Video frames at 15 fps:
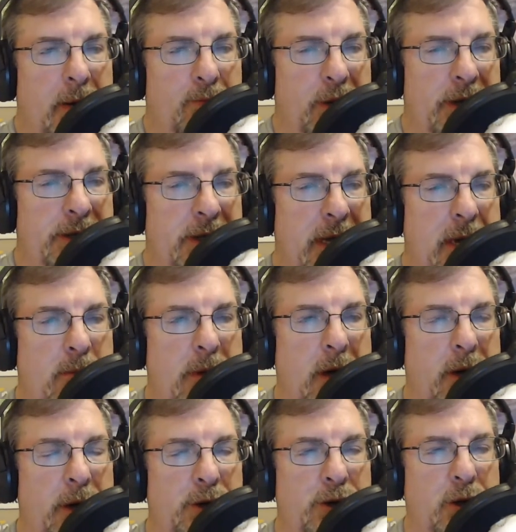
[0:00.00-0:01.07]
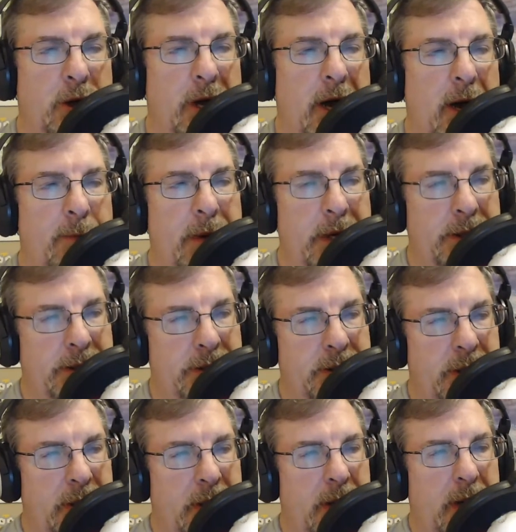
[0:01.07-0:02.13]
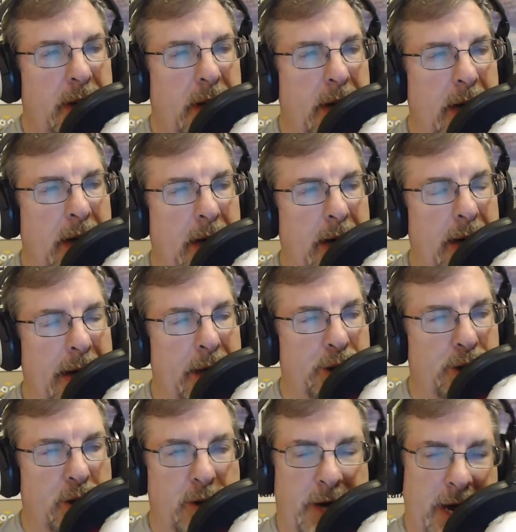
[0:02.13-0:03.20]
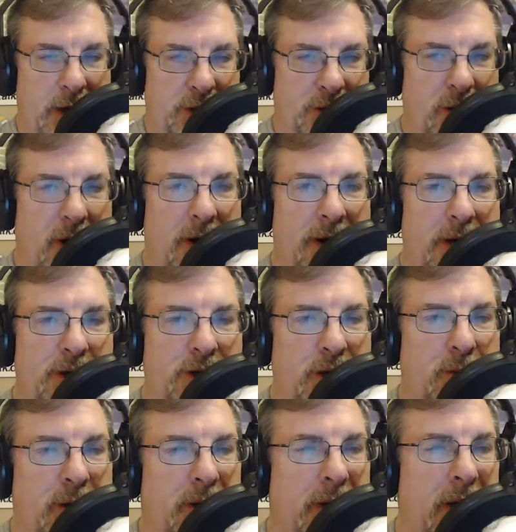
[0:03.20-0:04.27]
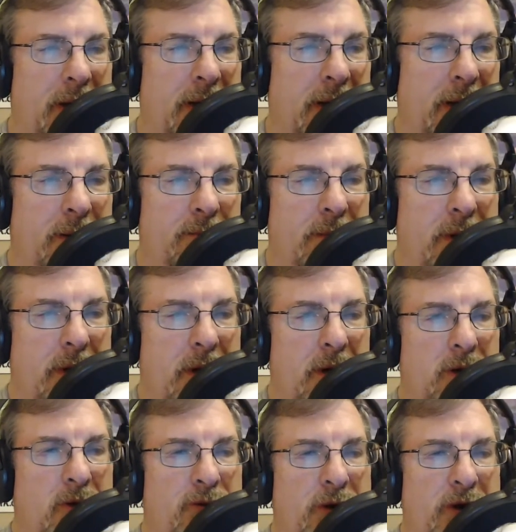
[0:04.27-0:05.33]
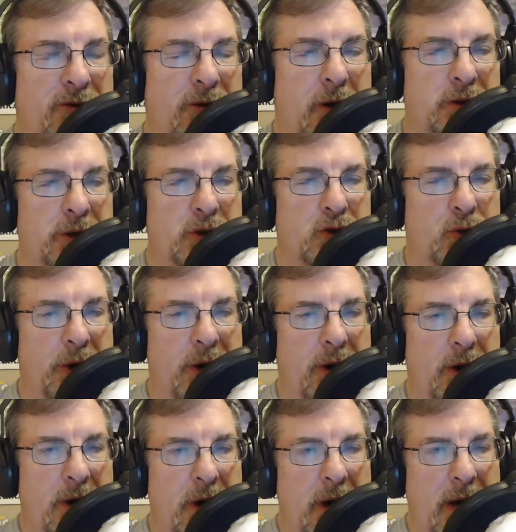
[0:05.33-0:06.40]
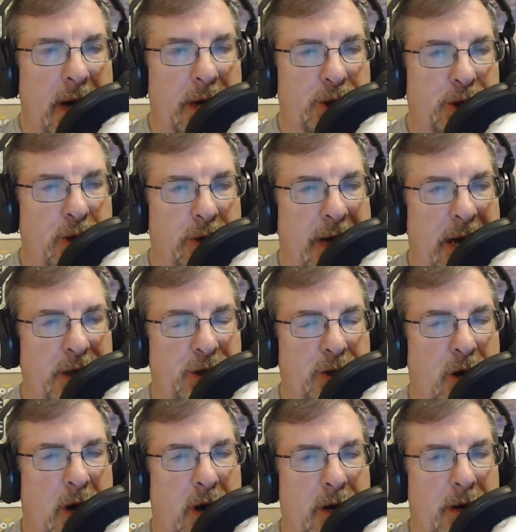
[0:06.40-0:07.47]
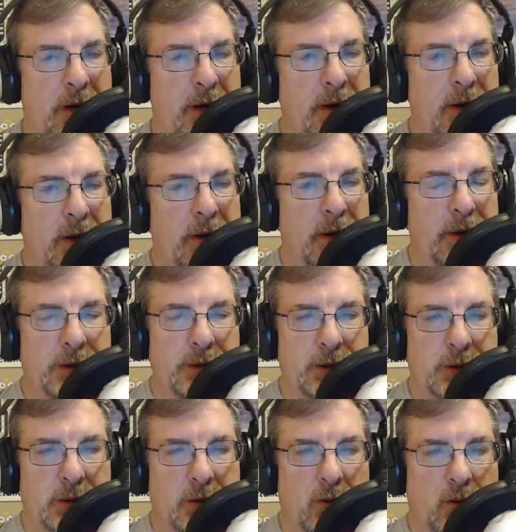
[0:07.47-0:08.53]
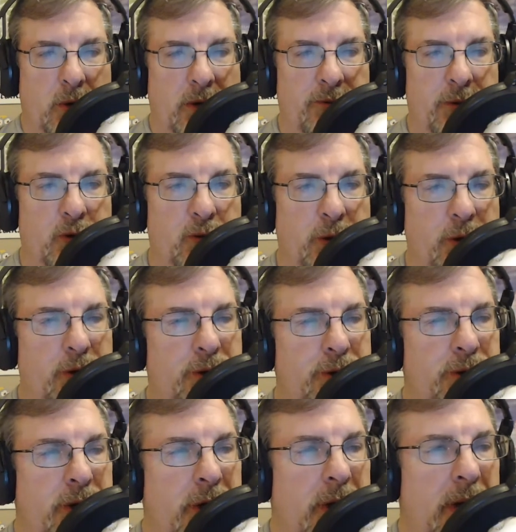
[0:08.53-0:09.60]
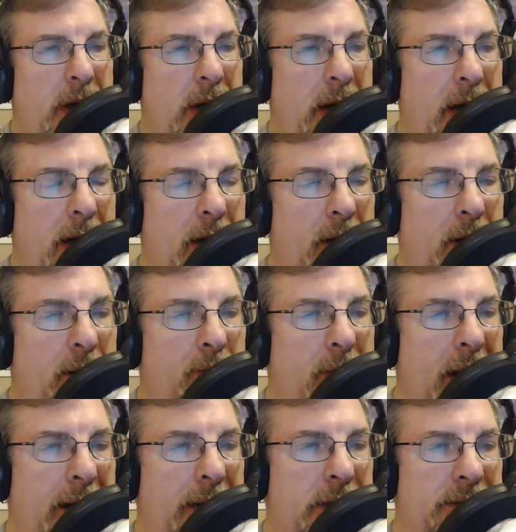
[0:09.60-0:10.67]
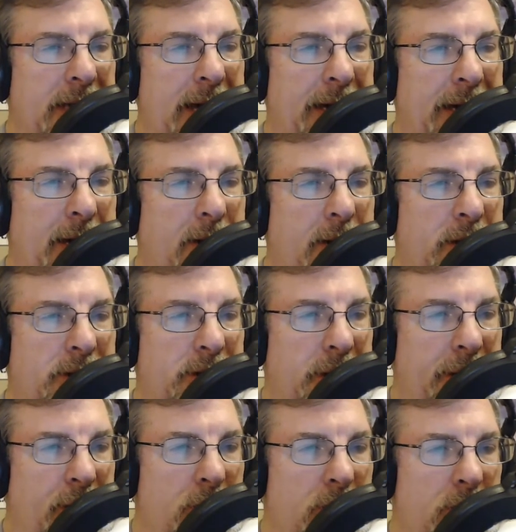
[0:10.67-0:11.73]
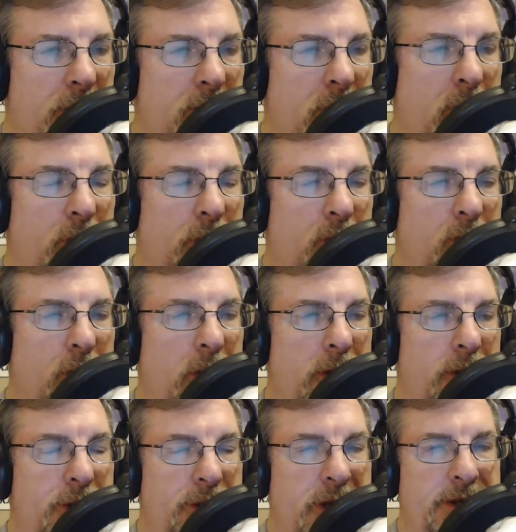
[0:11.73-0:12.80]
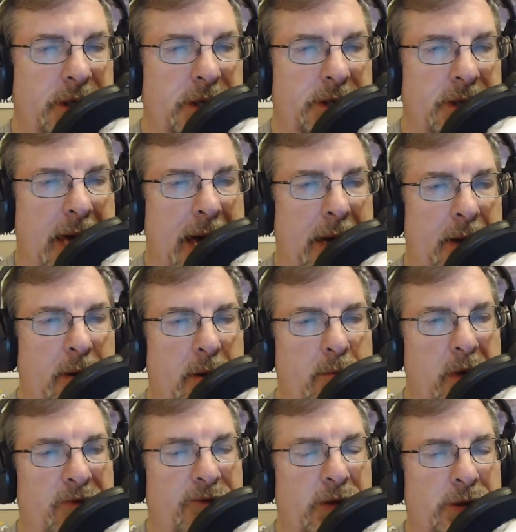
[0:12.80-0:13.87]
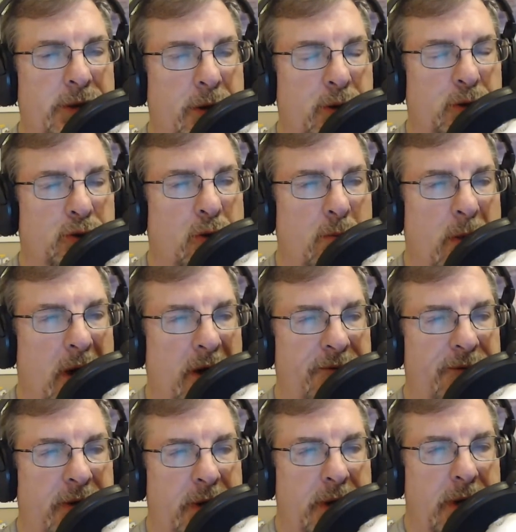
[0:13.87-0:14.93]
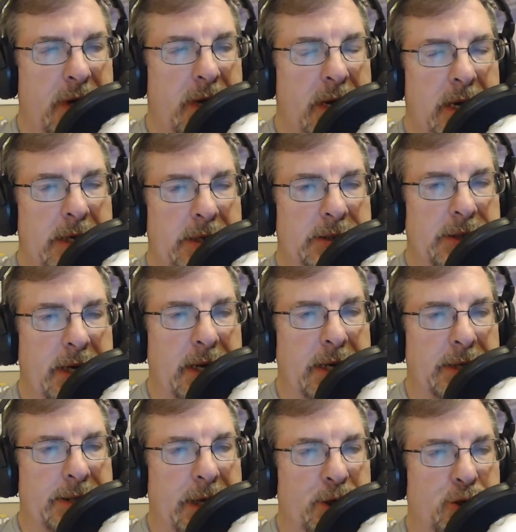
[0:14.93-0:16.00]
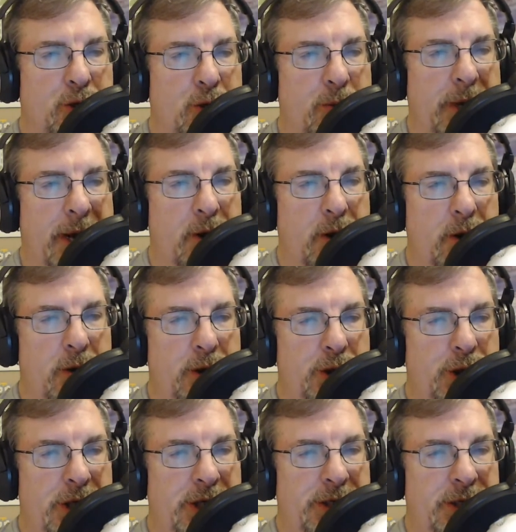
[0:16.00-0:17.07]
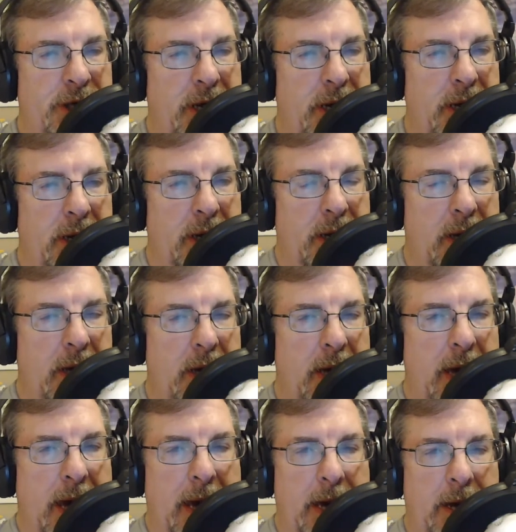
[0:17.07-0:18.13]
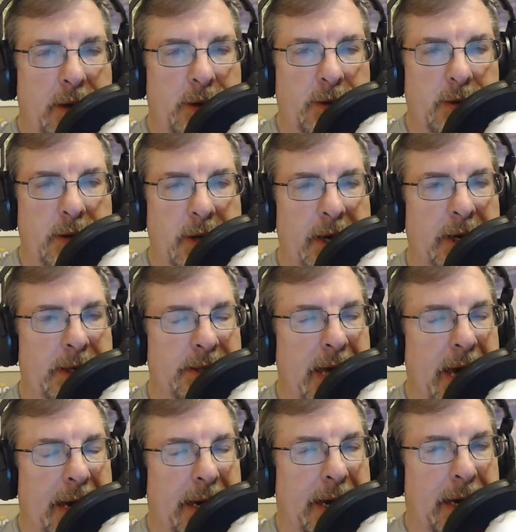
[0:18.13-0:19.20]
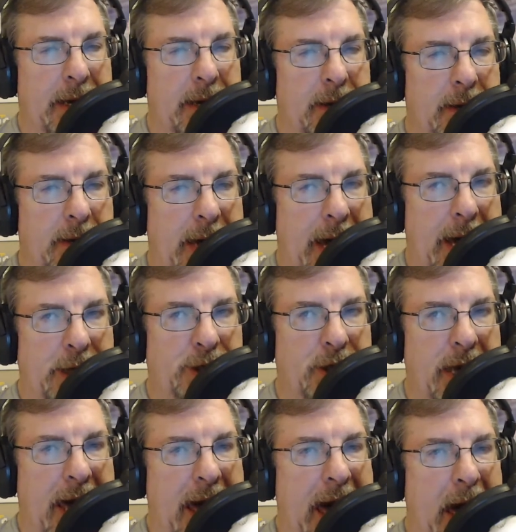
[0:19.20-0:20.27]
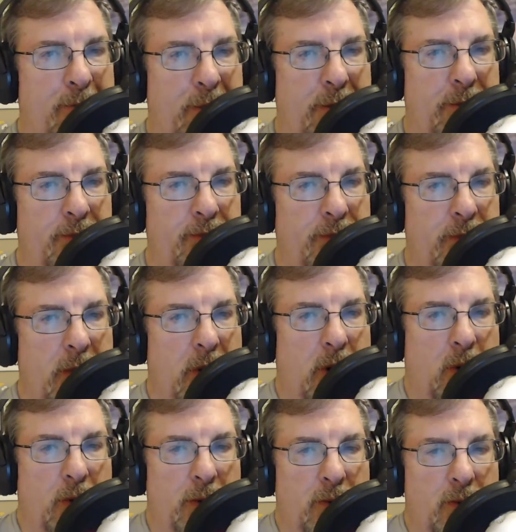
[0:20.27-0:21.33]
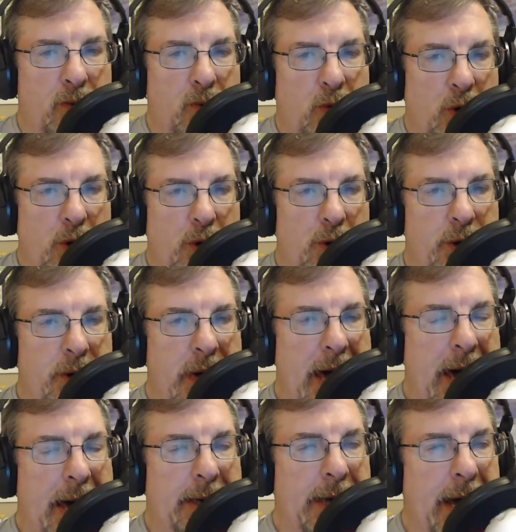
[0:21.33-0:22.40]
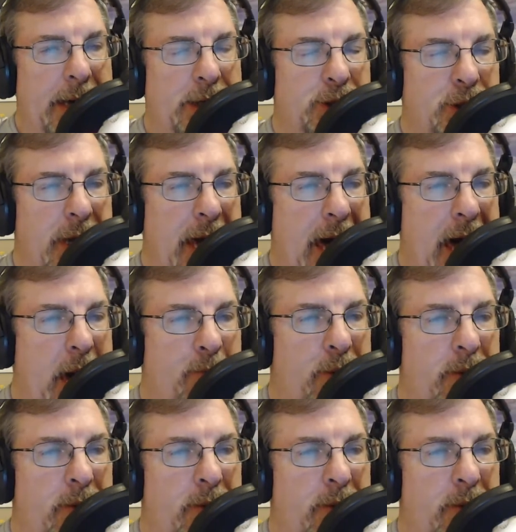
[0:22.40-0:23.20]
Please email us your comments at geocachetalk@gmail.com. Don't forget to follow us on Twitter at Geocache Talk is one of the Twitters. Mine is at Gary Slinkard, all one word. Jesse is at Memphis_Mafia. Sydney is at Shermanator GC. And Nick is at Cashly App, all one word, at Cashly App.